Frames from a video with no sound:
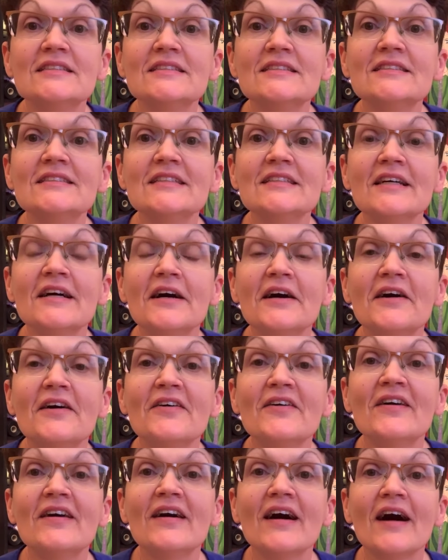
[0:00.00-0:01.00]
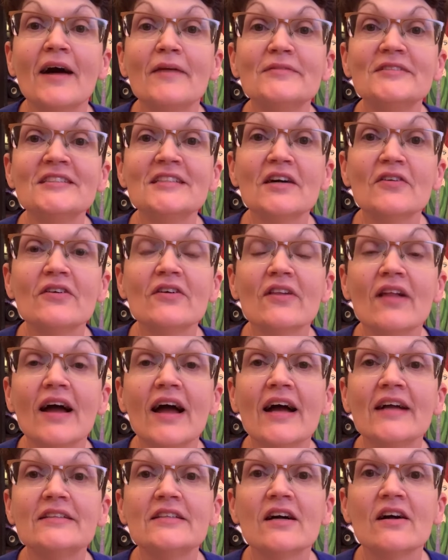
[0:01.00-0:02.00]
So, I'm so
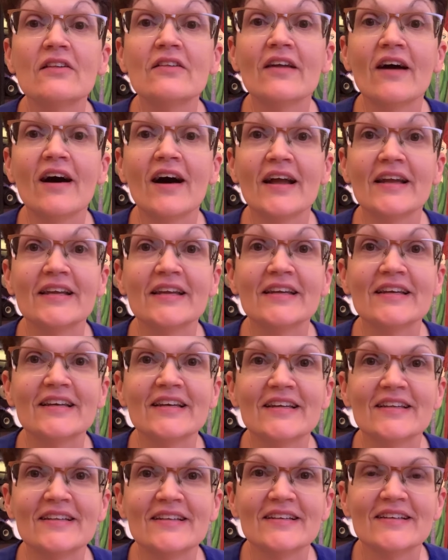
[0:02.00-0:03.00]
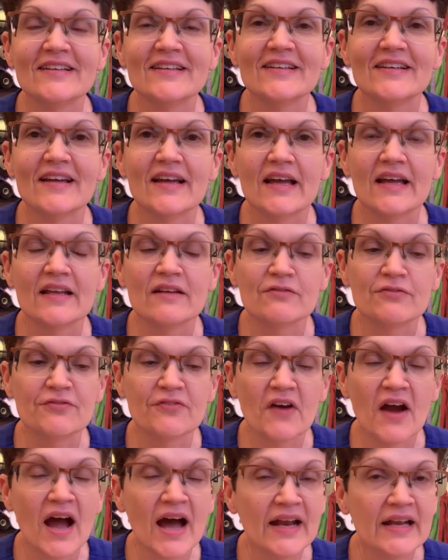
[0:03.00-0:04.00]
glad y'all like it. And
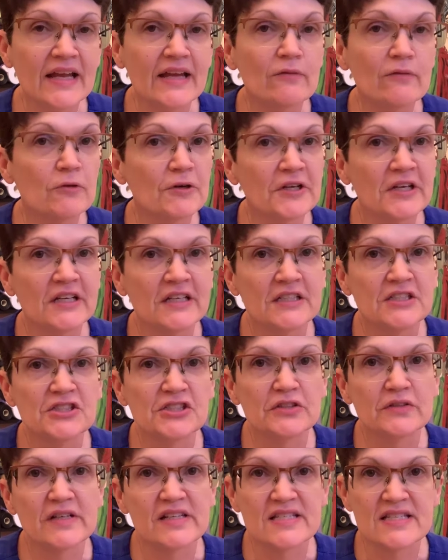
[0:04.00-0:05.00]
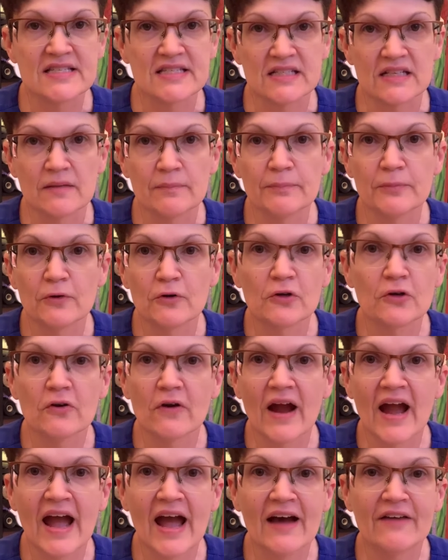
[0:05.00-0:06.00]
Friday, we're going to do a simple
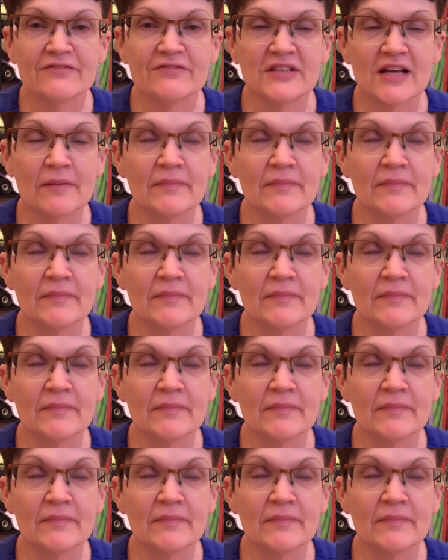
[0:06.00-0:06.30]
craft.